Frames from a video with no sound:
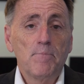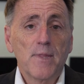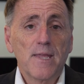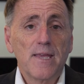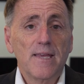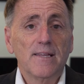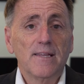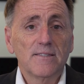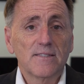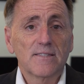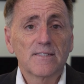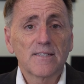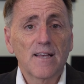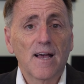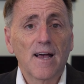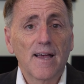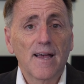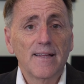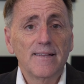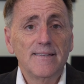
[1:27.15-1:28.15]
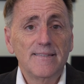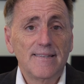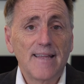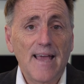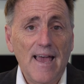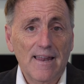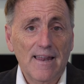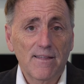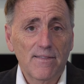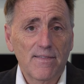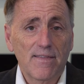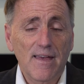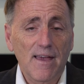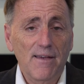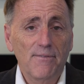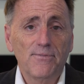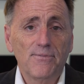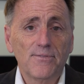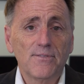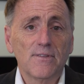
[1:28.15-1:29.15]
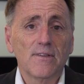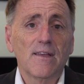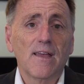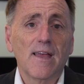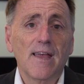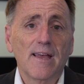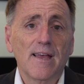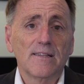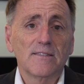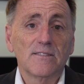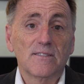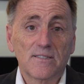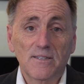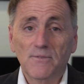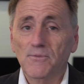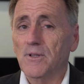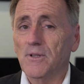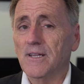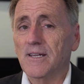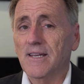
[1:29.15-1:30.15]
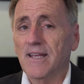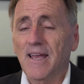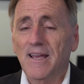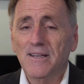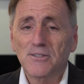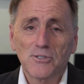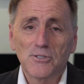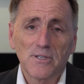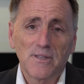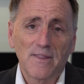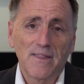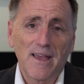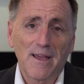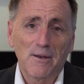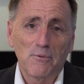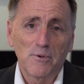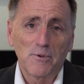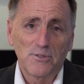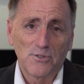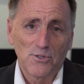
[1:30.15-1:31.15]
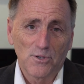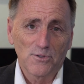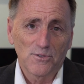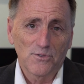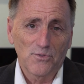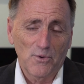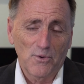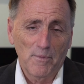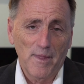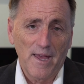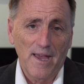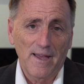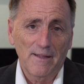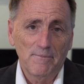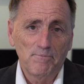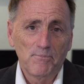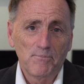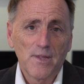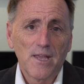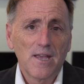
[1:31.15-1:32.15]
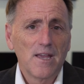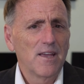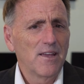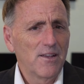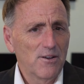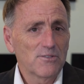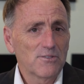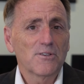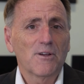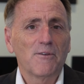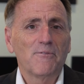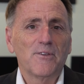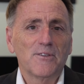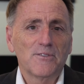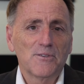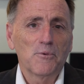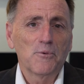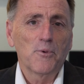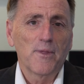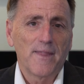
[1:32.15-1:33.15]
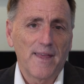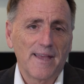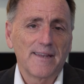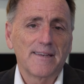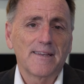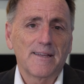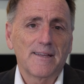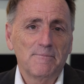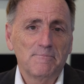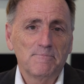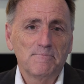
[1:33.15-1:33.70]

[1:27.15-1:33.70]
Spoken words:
inside data theft and civil litigation that results from that. Here's our visit with Andy.